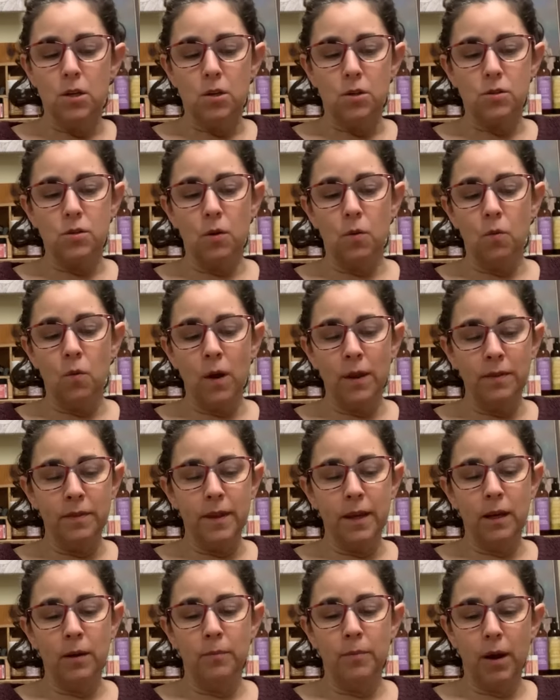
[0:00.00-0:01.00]
So one
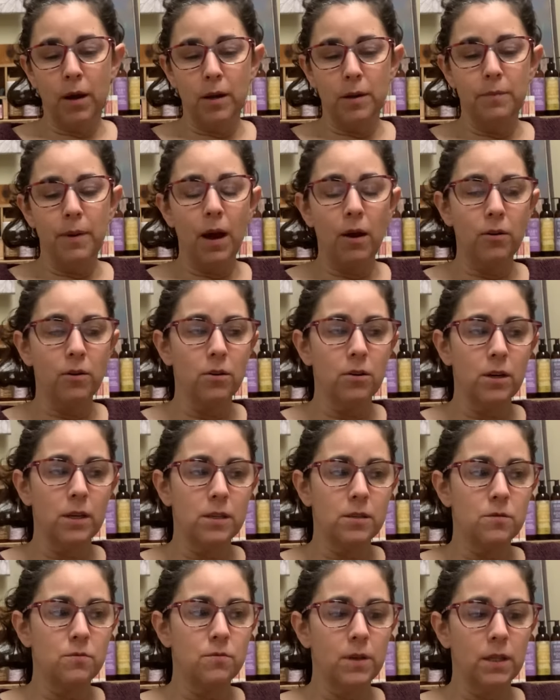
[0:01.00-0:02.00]
thing a body powder
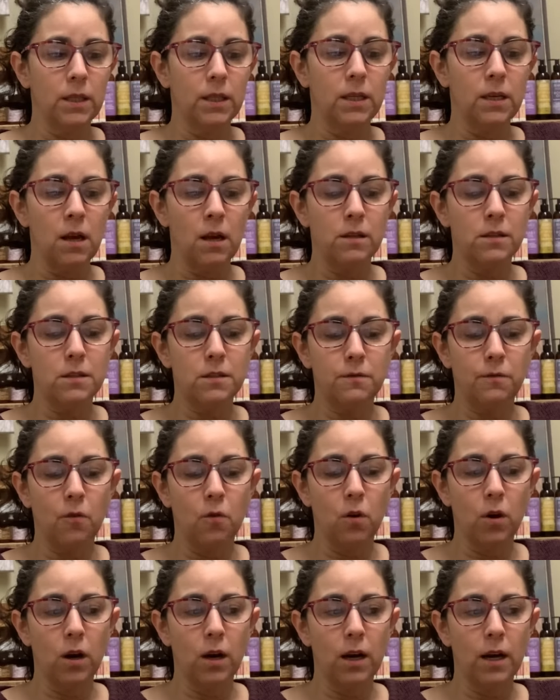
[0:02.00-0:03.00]
is really nice
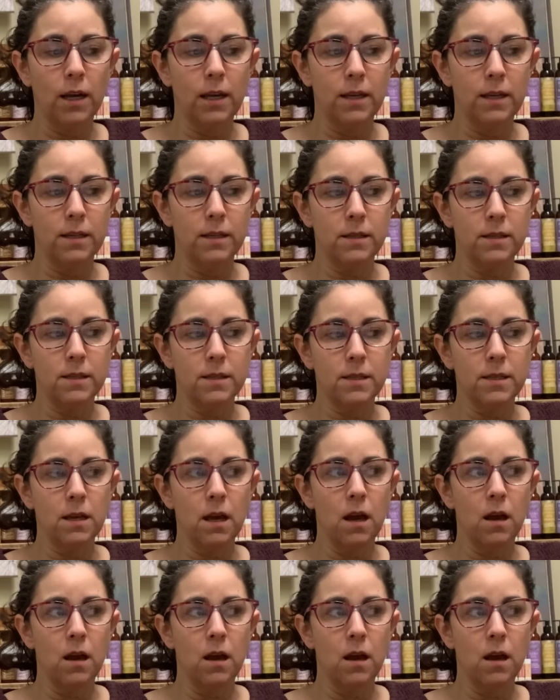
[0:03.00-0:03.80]
for is